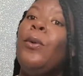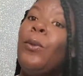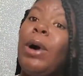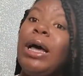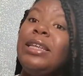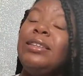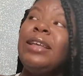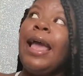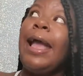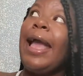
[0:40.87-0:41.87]
was
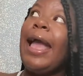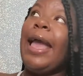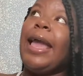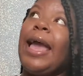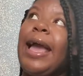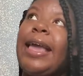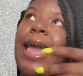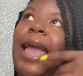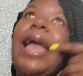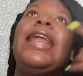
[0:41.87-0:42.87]
a
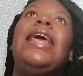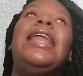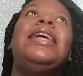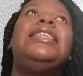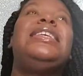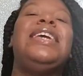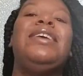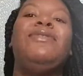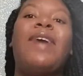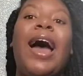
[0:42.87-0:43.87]
Canon
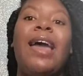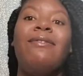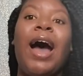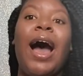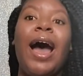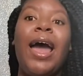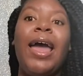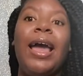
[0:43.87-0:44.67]
T8i,